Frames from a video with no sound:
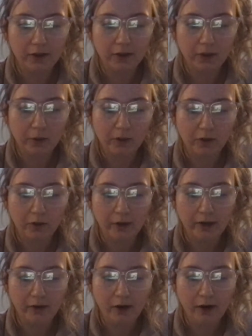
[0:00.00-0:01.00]
There was a
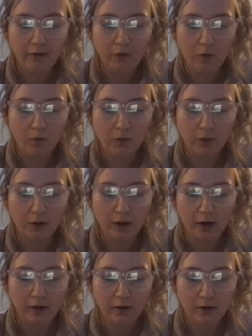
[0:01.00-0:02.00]
great cry of hope from the
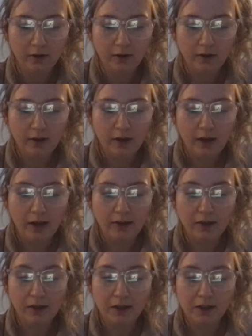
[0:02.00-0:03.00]
crowd, and the
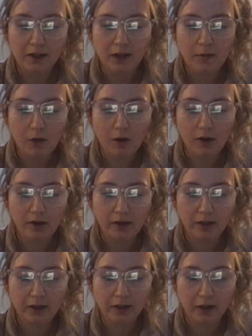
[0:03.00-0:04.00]
lights came on
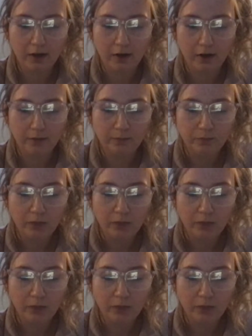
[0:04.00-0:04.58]
and stayed on.